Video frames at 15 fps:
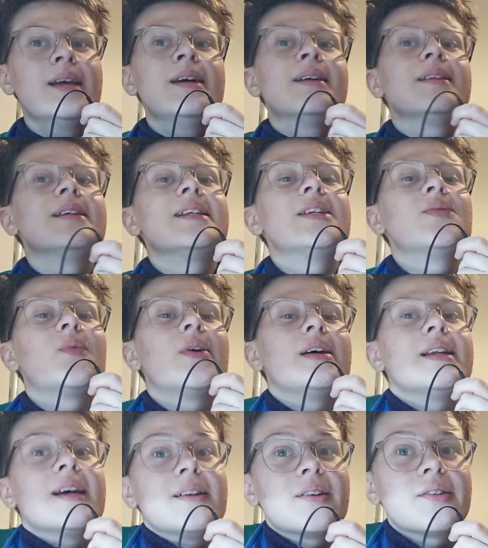This is when
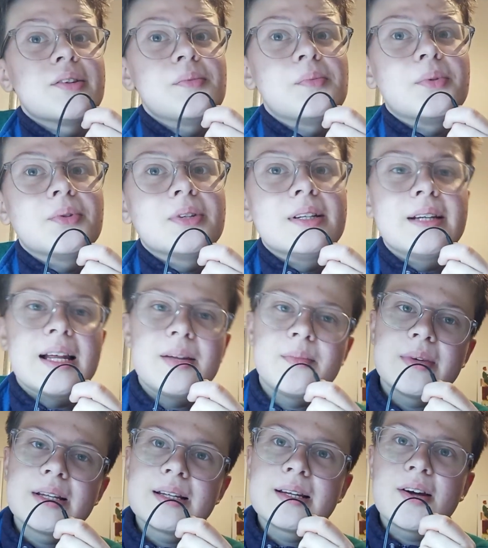another important
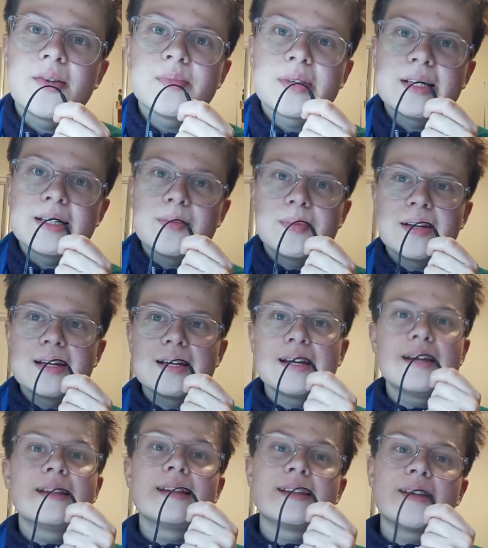element comes into play,
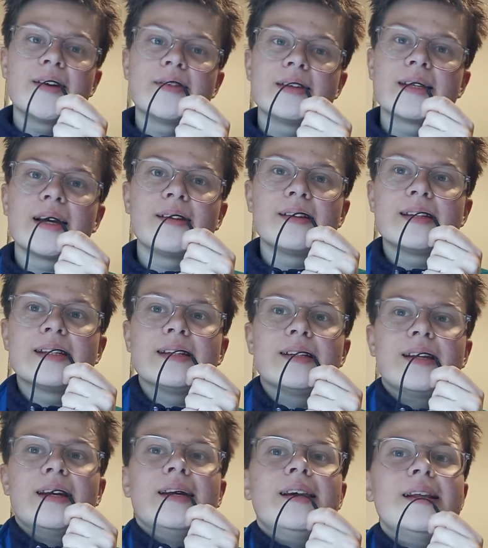the cytoskeleton.
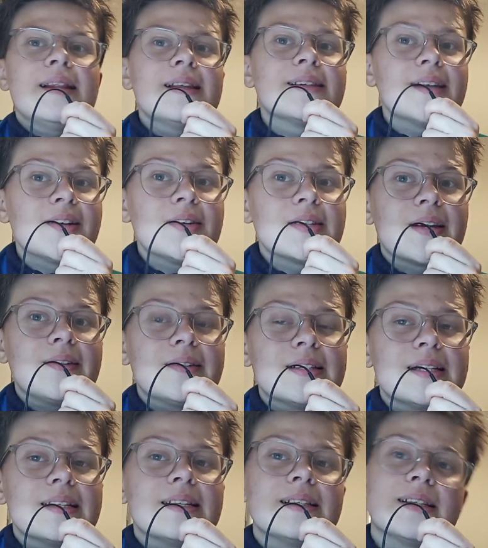The
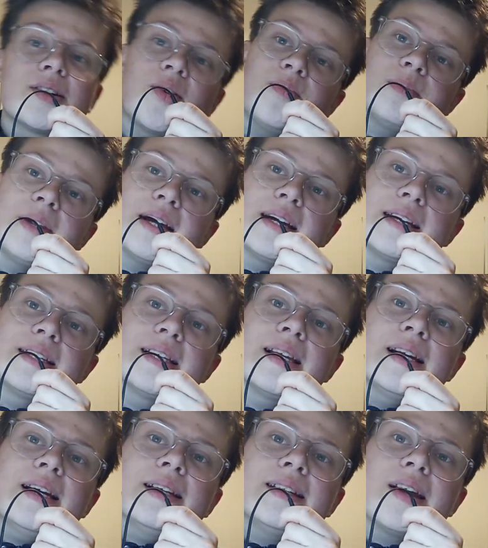cytoskeleton is a complex
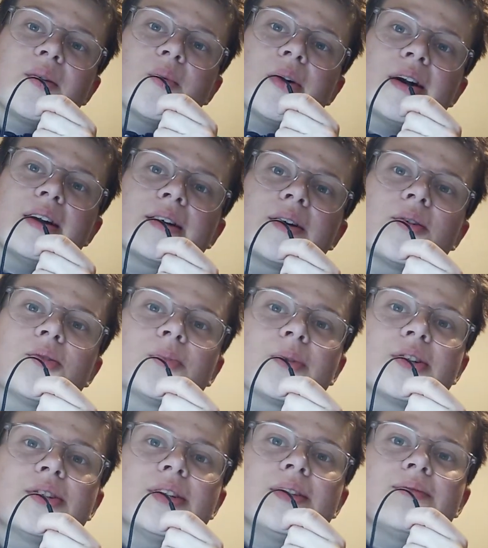network of
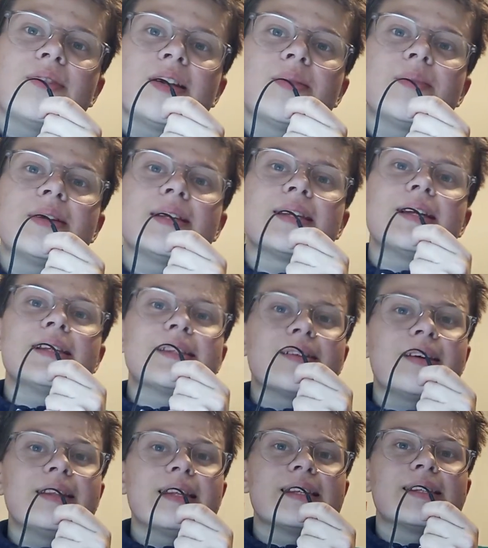protein filaments
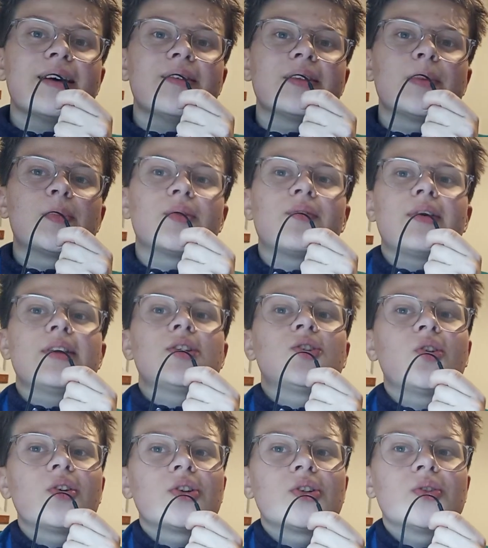inside the cell that provide
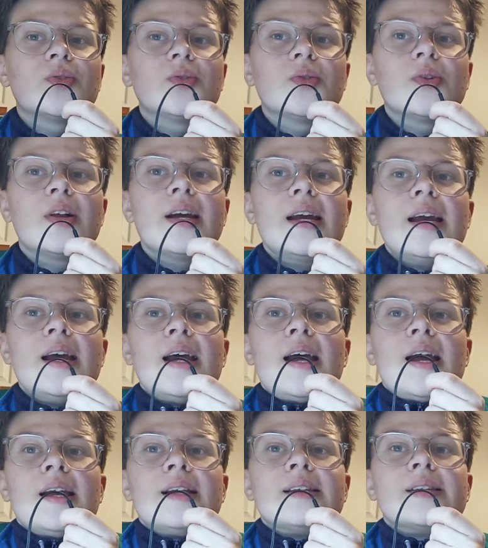structural
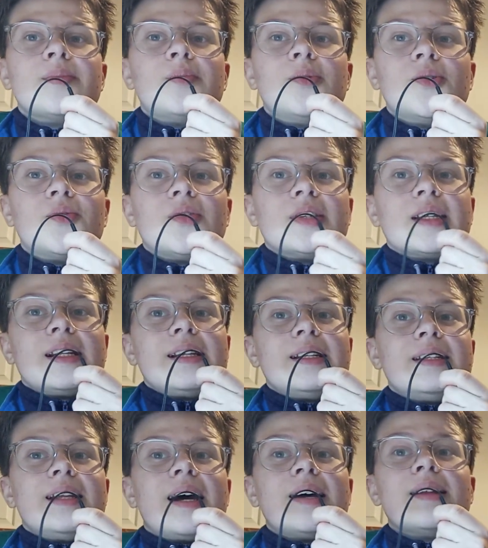support
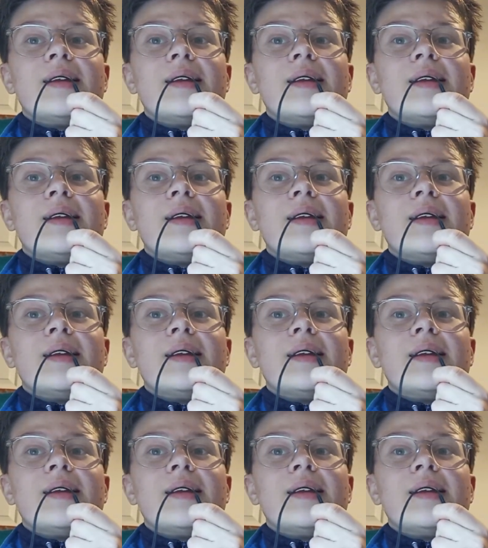facilitates